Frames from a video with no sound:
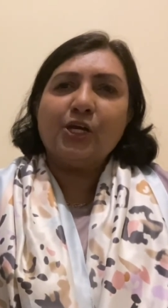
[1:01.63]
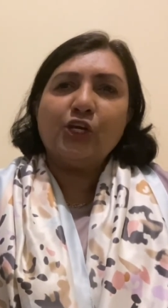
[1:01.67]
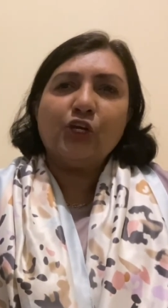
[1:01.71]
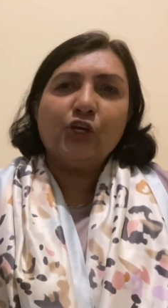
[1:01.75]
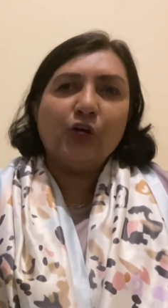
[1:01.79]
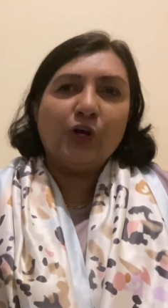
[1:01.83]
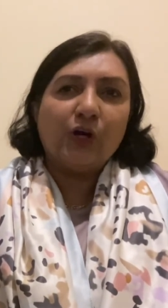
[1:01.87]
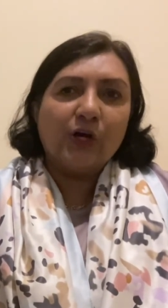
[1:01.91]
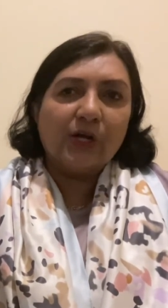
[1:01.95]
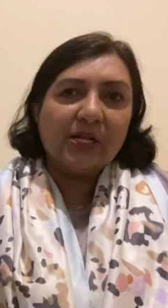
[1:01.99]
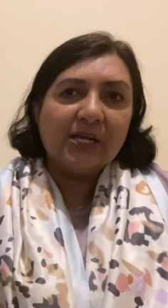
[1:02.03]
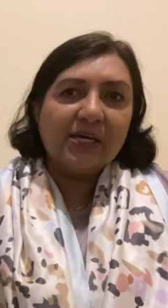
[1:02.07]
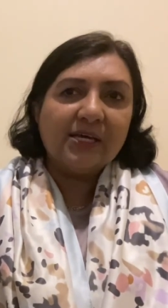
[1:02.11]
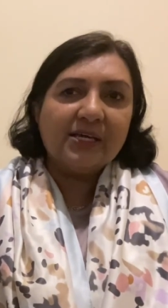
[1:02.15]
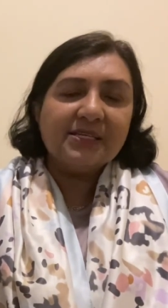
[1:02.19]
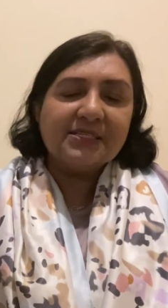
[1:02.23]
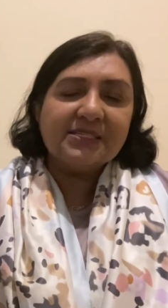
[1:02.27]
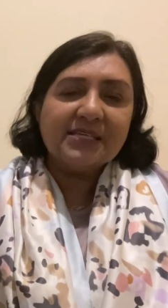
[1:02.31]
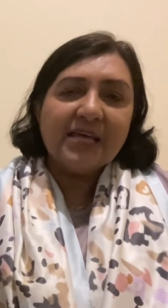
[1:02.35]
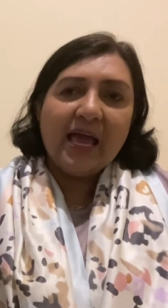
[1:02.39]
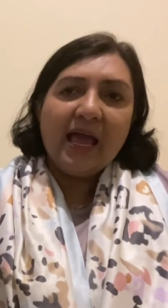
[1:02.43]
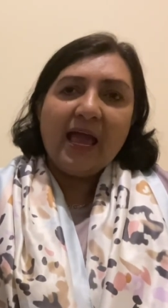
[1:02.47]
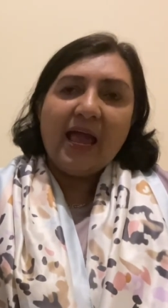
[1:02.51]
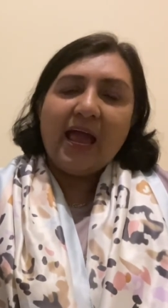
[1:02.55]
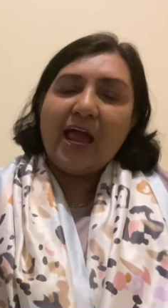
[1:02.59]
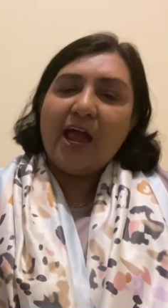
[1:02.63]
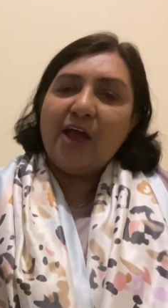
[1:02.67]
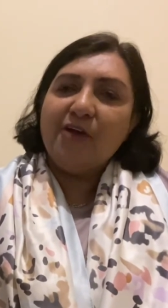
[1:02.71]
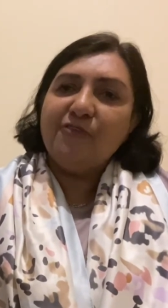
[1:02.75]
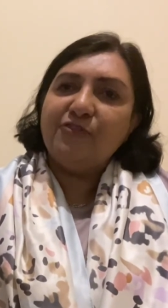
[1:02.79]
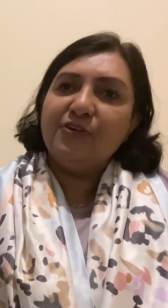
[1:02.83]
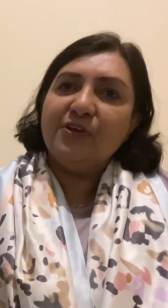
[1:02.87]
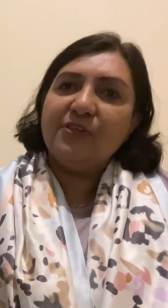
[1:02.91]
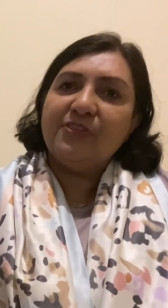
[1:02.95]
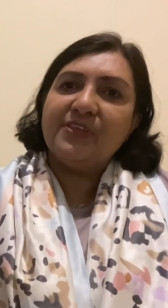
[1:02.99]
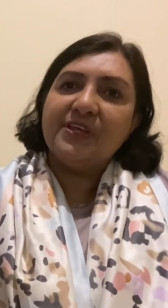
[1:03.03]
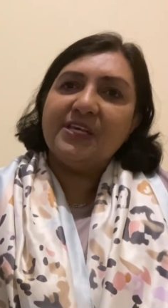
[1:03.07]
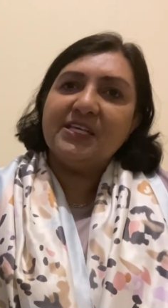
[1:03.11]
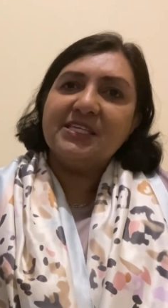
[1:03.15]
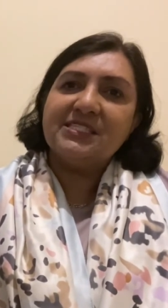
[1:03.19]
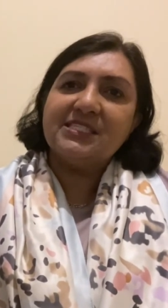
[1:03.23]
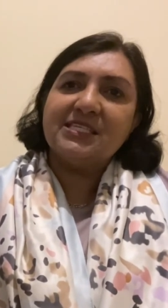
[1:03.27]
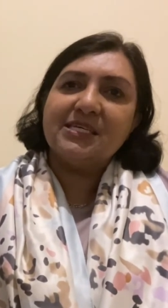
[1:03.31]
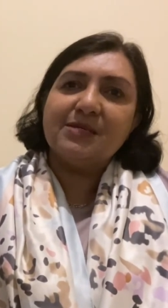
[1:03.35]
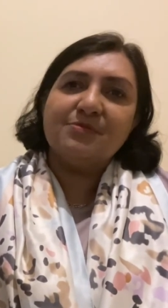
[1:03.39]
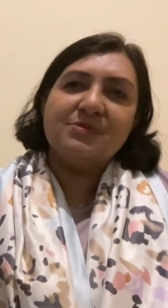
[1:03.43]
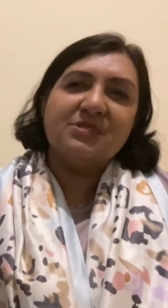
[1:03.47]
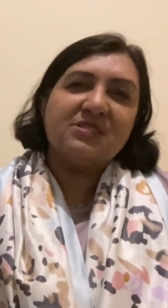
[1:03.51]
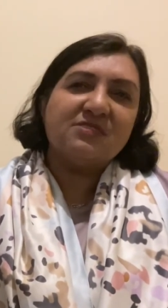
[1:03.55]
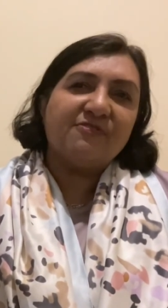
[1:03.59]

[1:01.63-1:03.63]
colours, everything seems